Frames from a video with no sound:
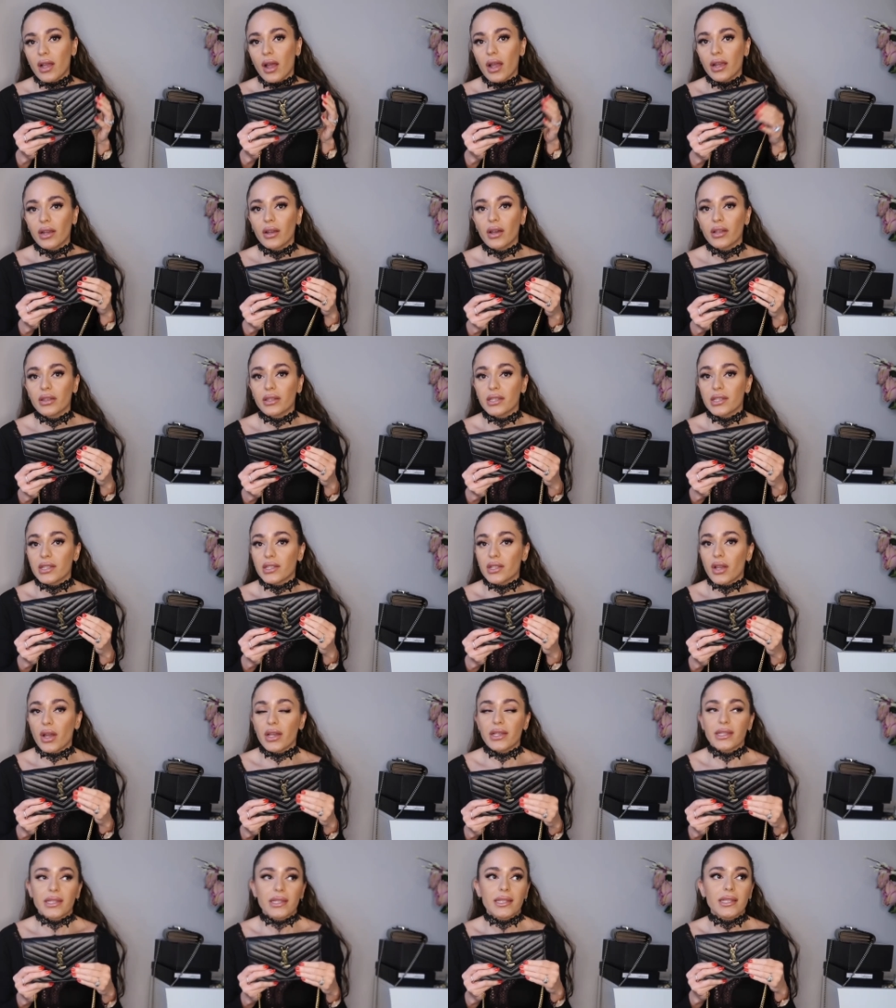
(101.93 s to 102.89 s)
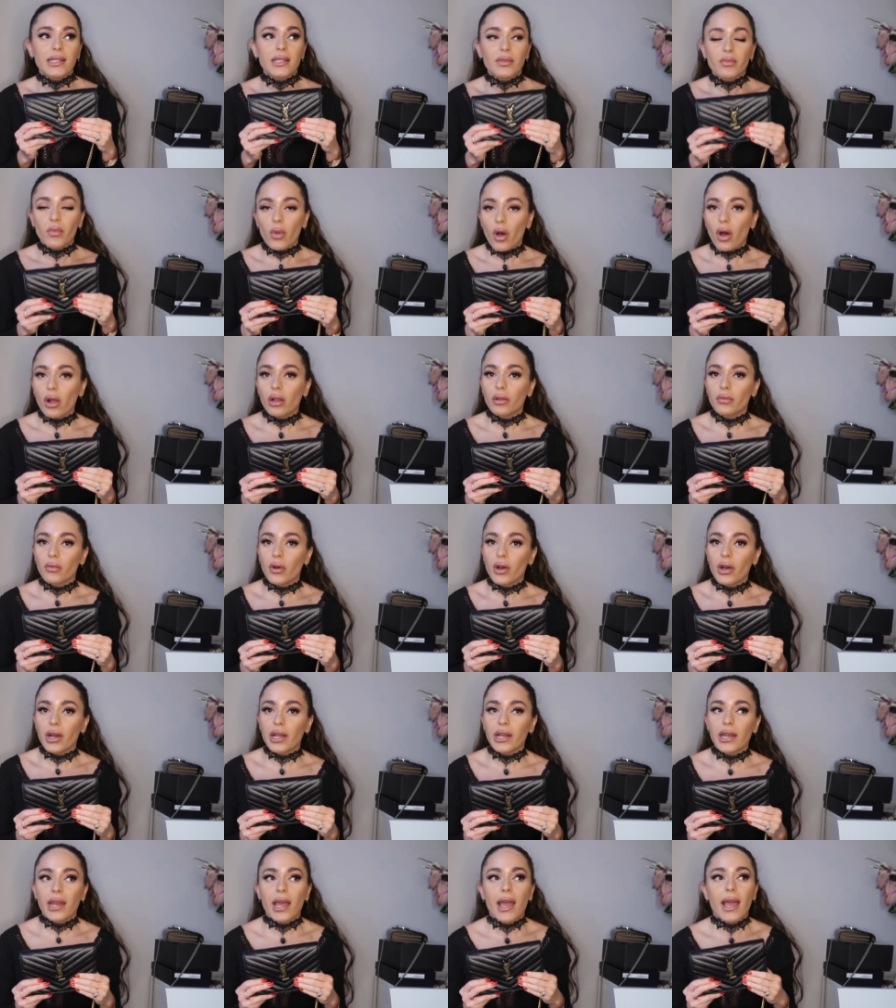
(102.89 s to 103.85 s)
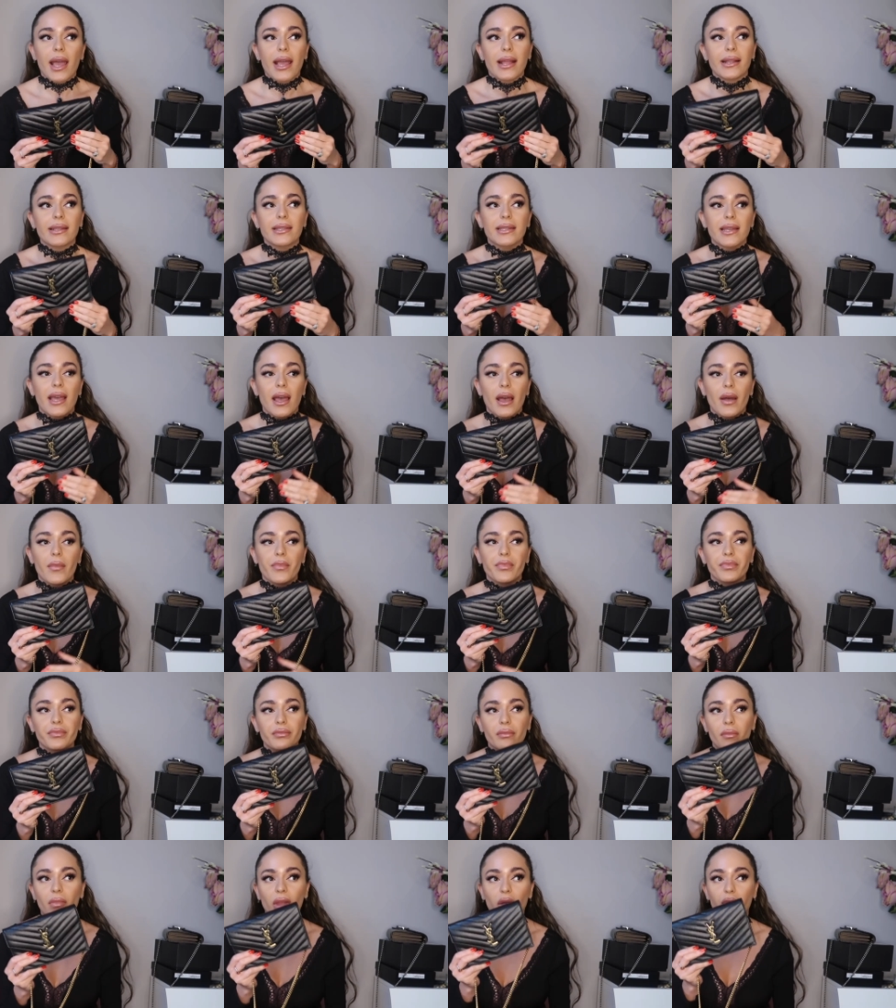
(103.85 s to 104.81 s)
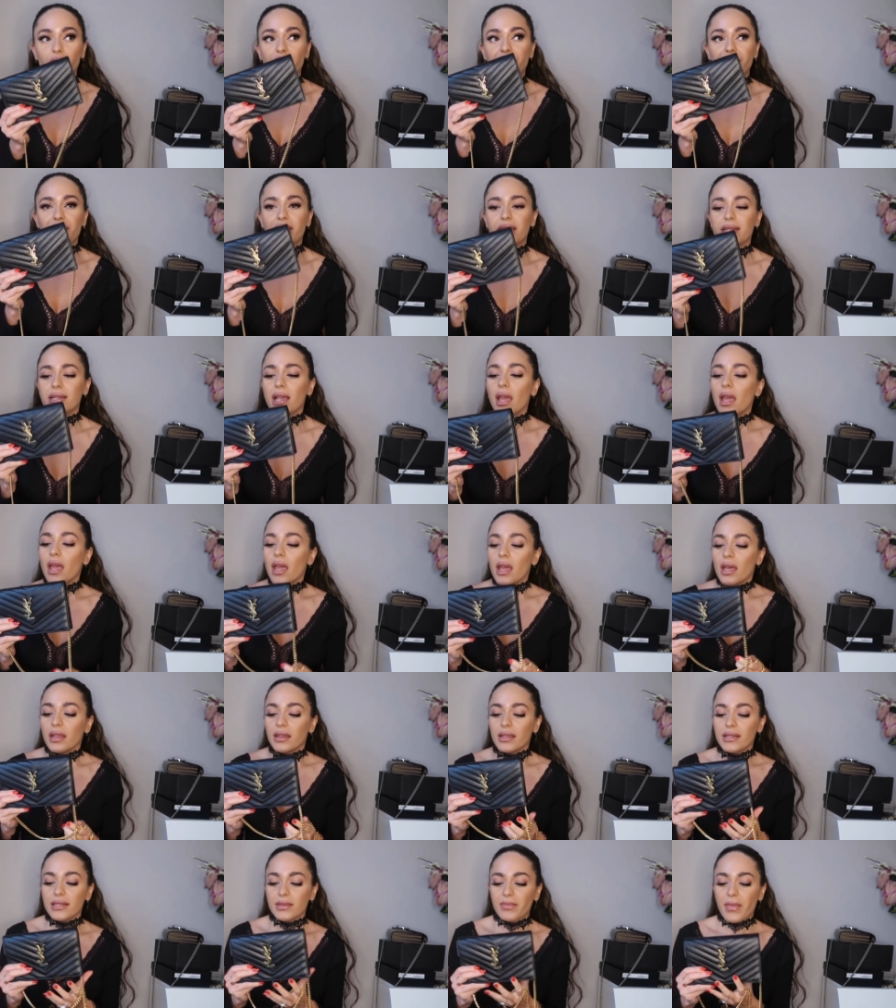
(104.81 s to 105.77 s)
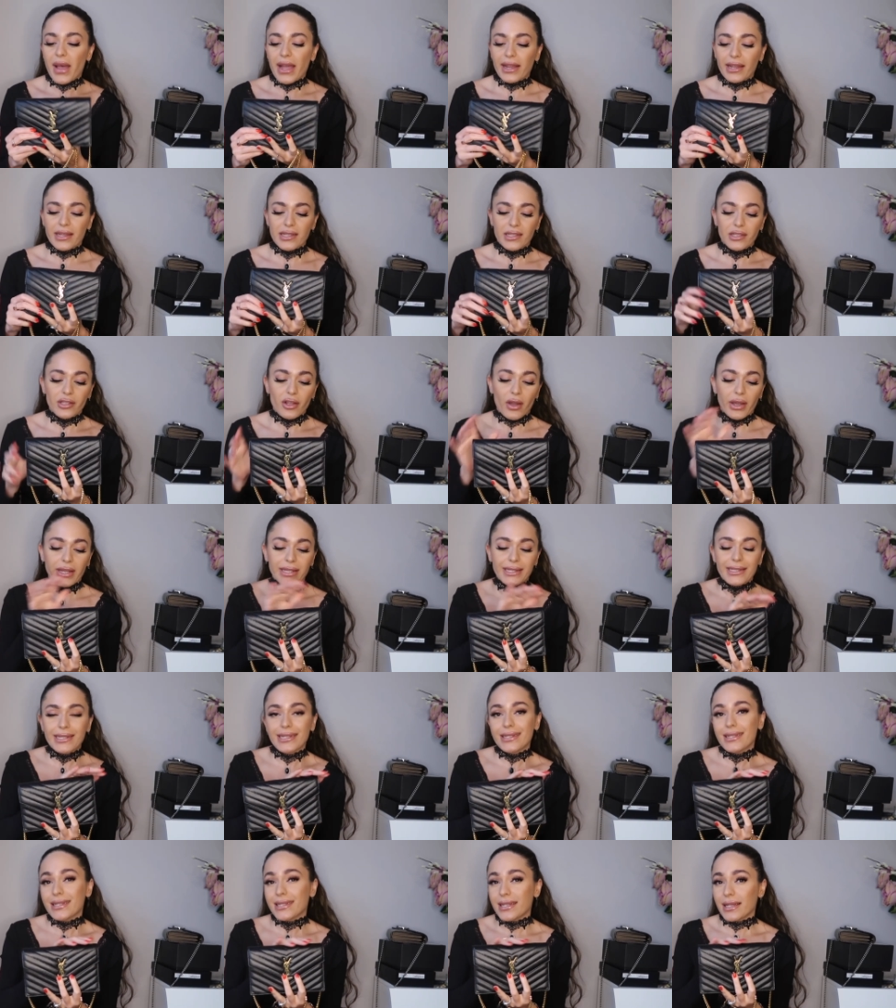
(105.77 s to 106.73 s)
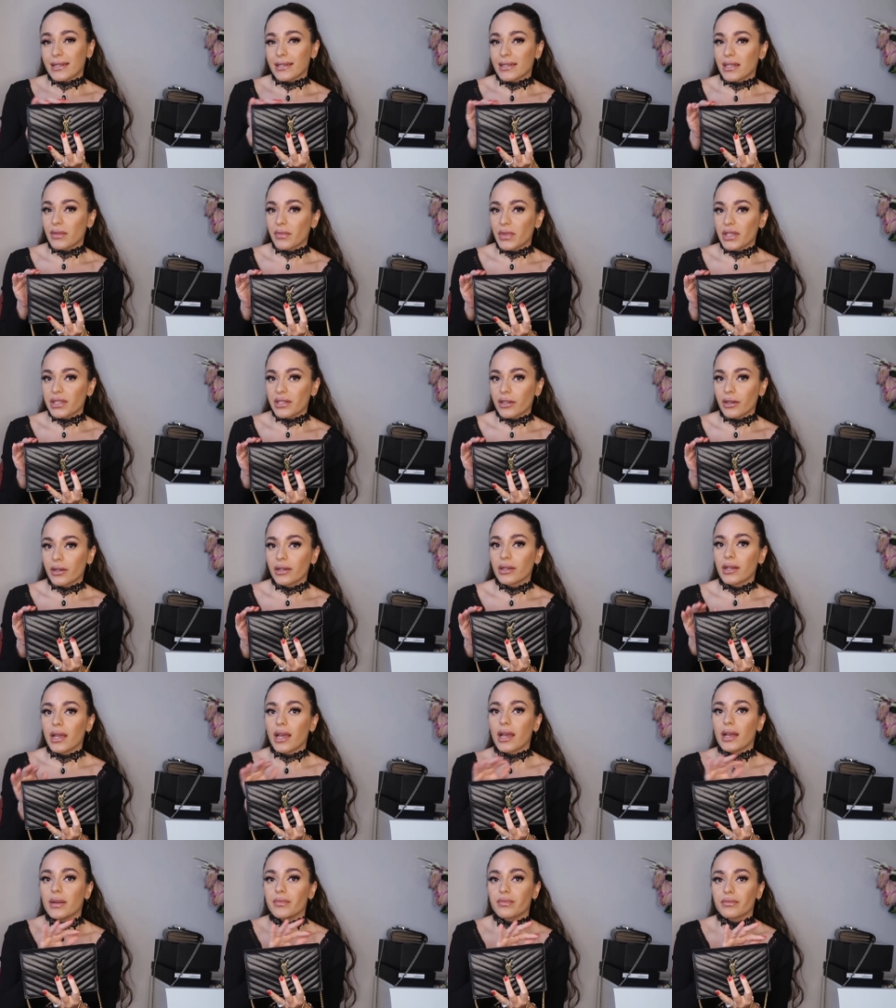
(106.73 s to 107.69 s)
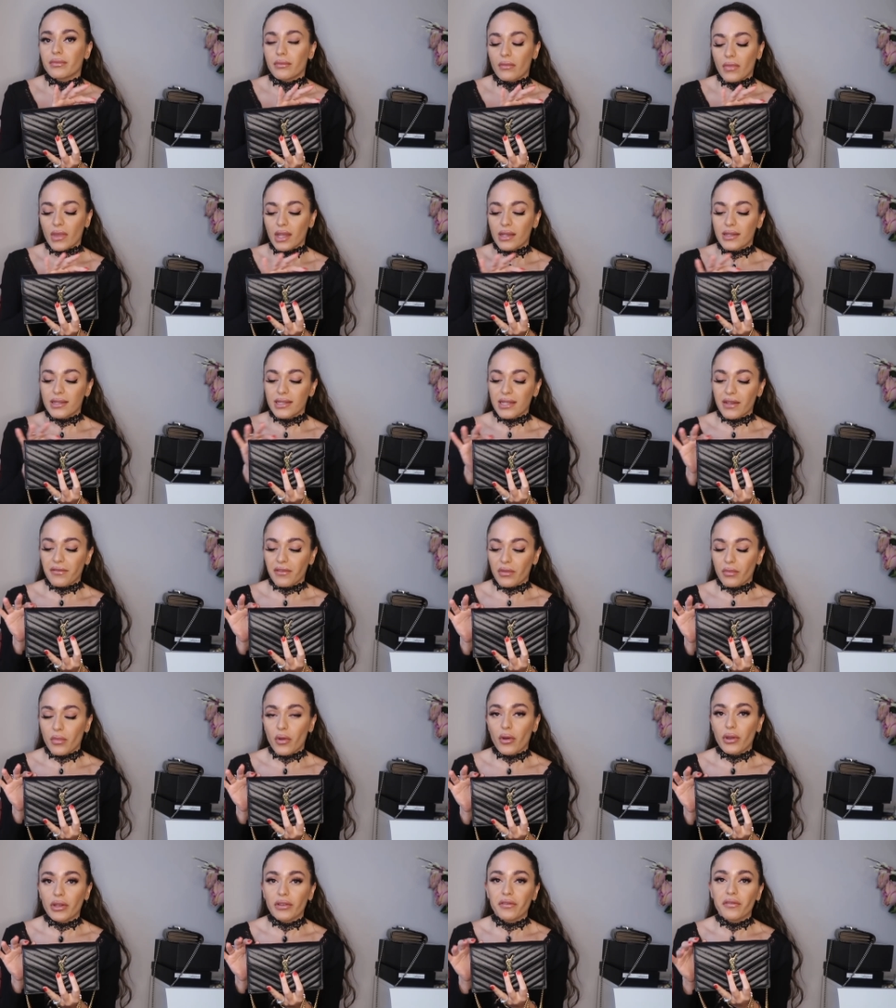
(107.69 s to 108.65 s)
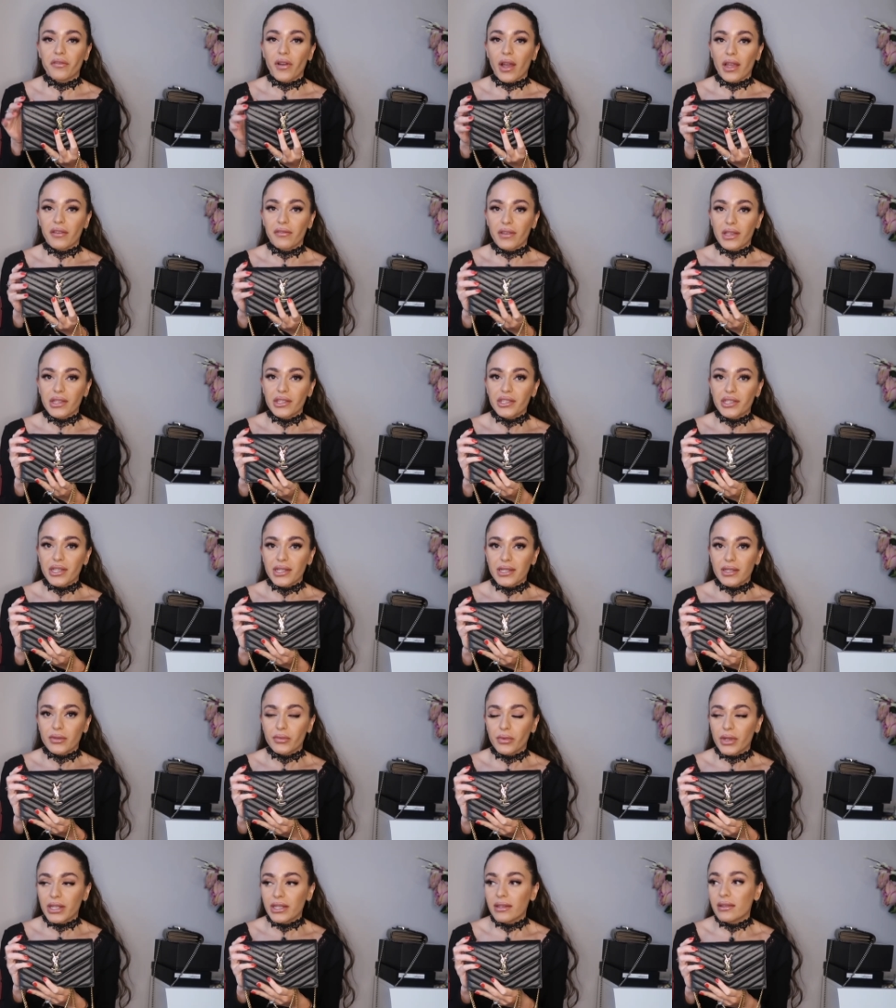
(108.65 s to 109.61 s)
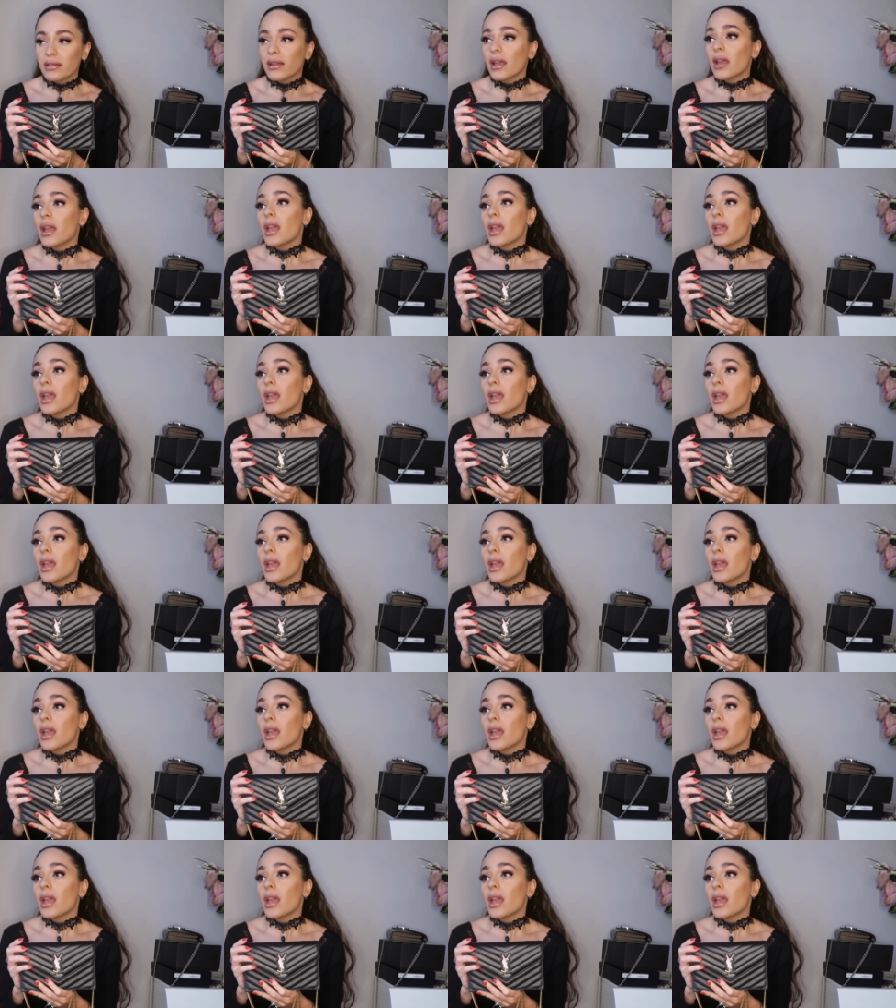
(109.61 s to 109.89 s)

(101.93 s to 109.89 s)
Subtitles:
I got the size small one, and which is, this bag is 19 centimeter, 7.5 inches width,